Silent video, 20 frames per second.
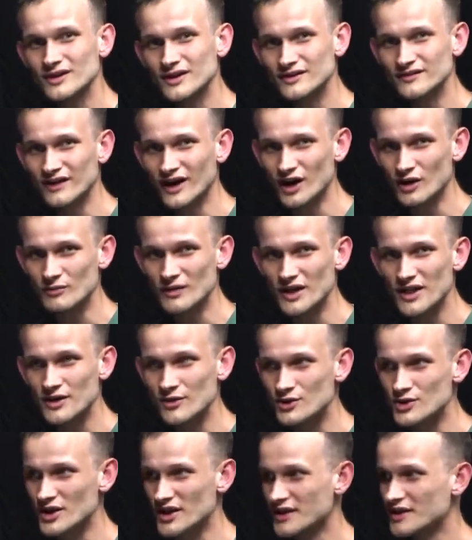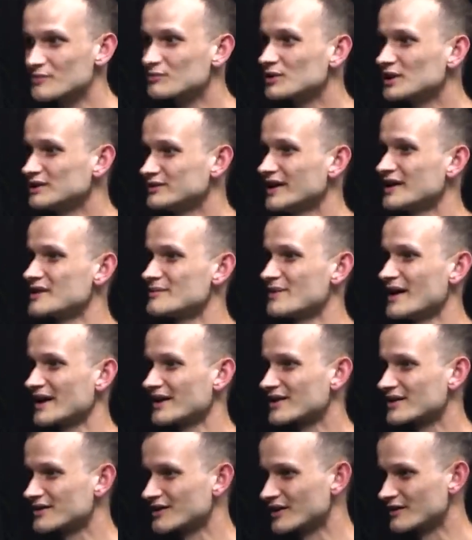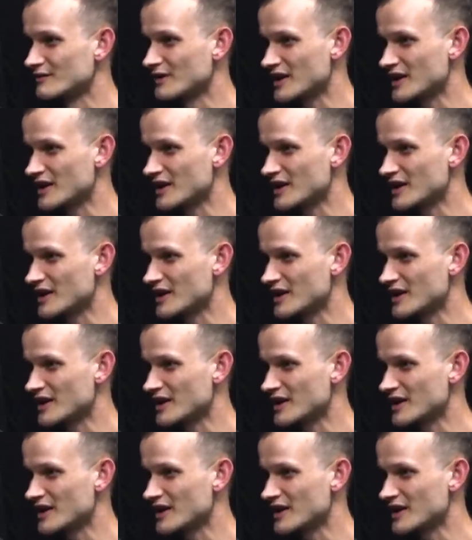environments are just completely dependent on